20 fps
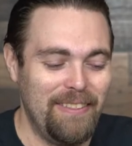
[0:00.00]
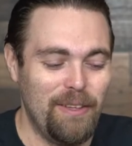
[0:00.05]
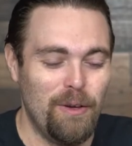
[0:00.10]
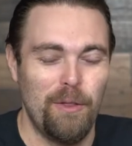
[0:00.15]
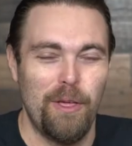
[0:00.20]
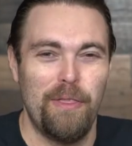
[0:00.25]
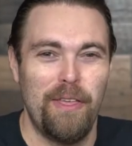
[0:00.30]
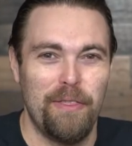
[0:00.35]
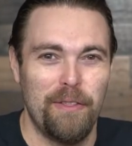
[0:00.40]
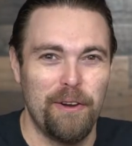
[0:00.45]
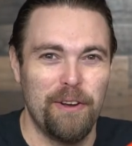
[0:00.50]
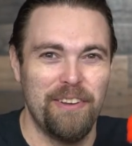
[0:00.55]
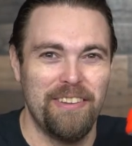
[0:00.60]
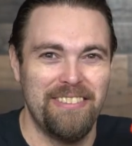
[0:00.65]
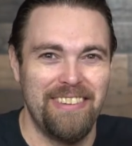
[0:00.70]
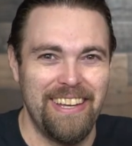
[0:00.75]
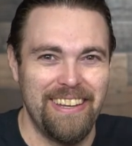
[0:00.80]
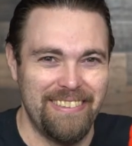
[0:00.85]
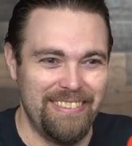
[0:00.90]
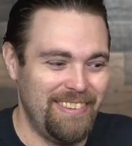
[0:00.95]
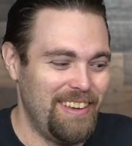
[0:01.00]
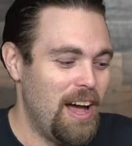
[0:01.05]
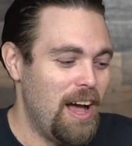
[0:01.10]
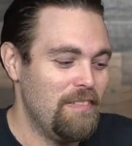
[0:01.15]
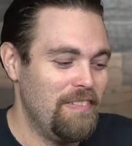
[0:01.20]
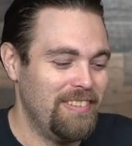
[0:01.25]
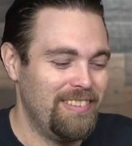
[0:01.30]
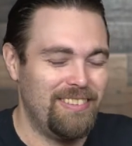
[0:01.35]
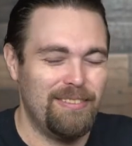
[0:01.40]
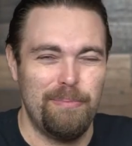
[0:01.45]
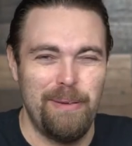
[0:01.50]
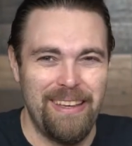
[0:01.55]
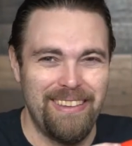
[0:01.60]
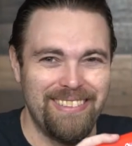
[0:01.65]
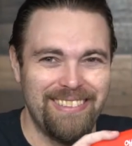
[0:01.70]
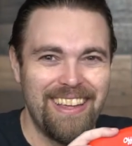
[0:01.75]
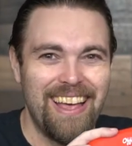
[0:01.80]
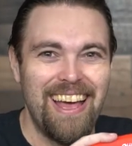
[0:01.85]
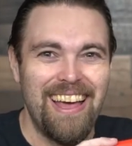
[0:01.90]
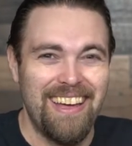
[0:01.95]
The only thing they're going to see is the office
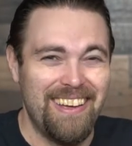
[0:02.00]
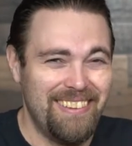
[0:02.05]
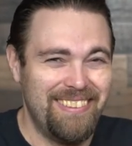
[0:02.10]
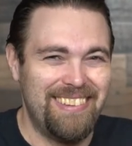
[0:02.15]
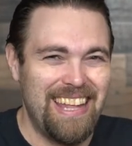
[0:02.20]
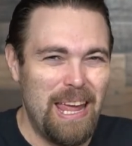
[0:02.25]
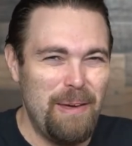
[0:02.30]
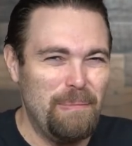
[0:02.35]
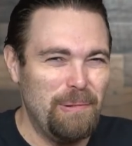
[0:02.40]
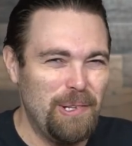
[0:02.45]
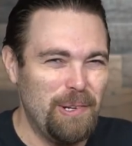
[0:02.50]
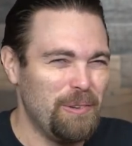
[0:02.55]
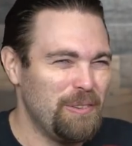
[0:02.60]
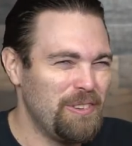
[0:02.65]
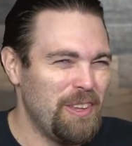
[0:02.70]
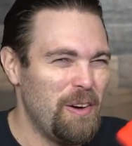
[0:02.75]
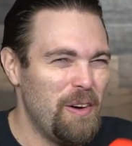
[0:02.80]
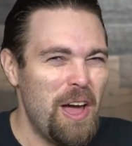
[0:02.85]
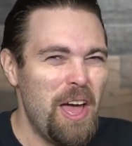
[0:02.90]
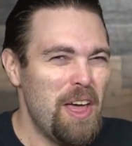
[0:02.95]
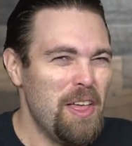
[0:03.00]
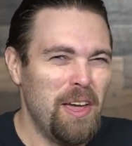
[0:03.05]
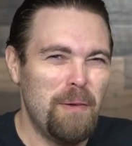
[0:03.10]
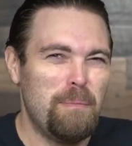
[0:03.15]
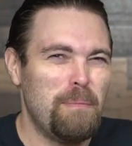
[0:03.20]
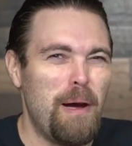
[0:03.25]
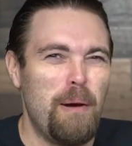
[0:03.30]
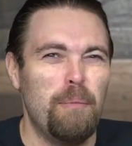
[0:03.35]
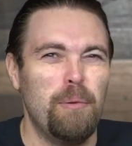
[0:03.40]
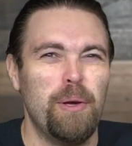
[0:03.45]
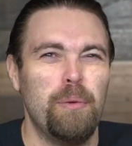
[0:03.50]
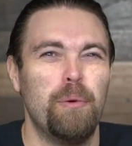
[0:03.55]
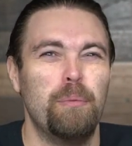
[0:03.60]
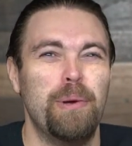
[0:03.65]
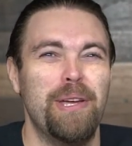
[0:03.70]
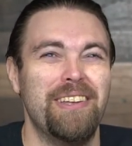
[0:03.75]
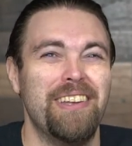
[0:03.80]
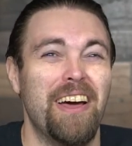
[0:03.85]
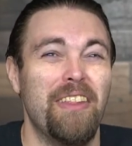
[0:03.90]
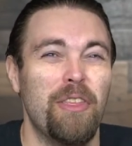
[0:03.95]
space stapler, so probably will
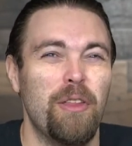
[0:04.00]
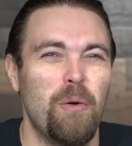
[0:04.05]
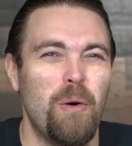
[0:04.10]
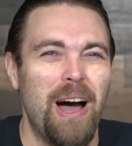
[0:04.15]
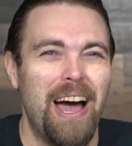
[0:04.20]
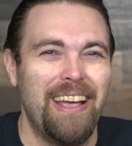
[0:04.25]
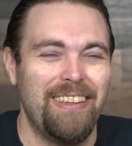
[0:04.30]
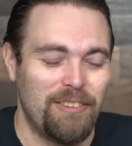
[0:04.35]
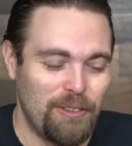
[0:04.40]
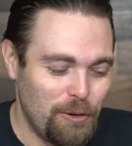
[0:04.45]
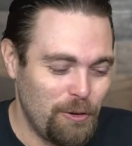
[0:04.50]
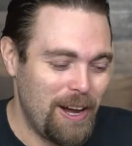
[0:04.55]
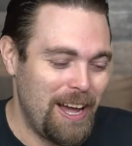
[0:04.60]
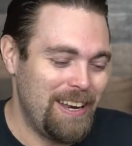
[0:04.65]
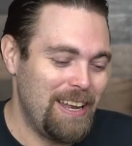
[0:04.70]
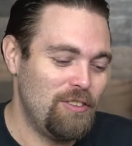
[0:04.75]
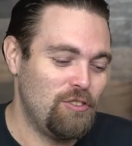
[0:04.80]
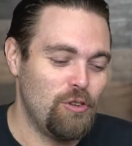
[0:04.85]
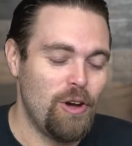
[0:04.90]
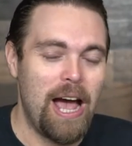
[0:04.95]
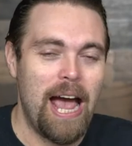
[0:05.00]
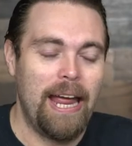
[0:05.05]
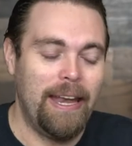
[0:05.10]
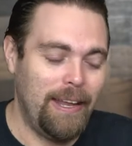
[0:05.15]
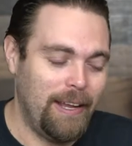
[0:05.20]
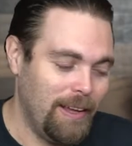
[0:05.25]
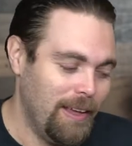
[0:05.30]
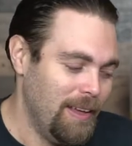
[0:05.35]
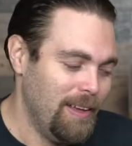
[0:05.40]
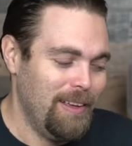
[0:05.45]
be none the wiser, right, as you're hiding